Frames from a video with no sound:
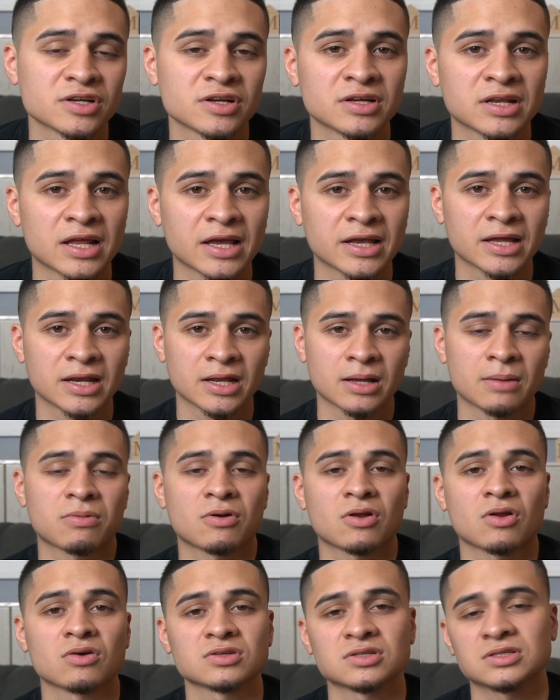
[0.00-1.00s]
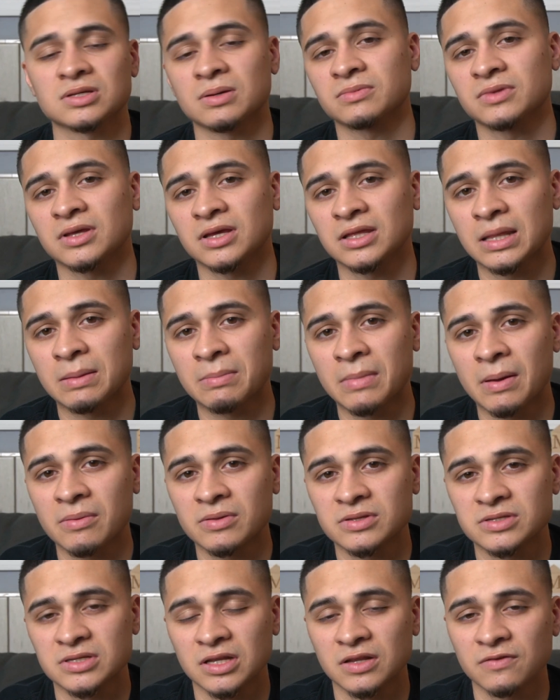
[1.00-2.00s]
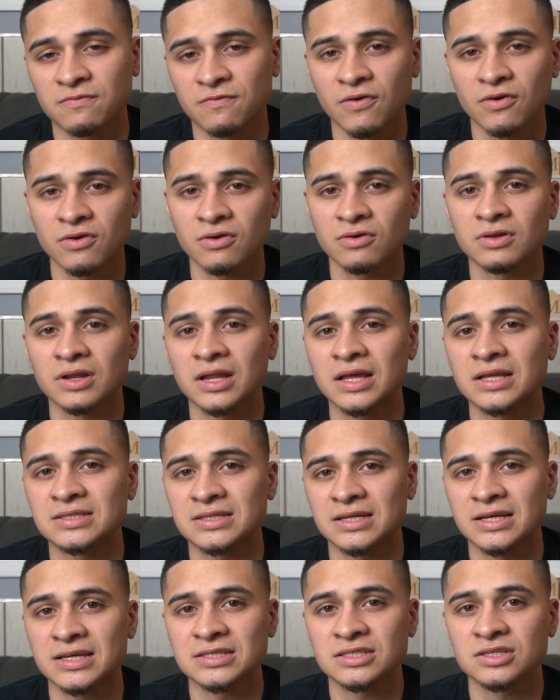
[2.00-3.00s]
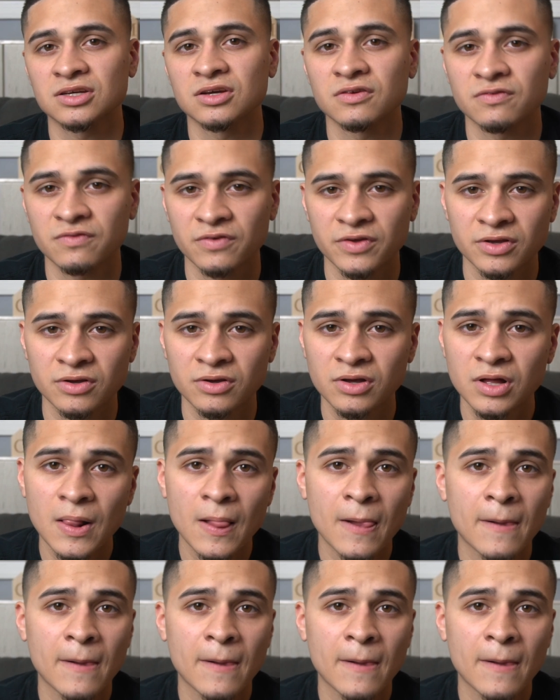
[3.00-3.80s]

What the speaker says: you like getting up close to something, then maybe the telephoto lens is good for you.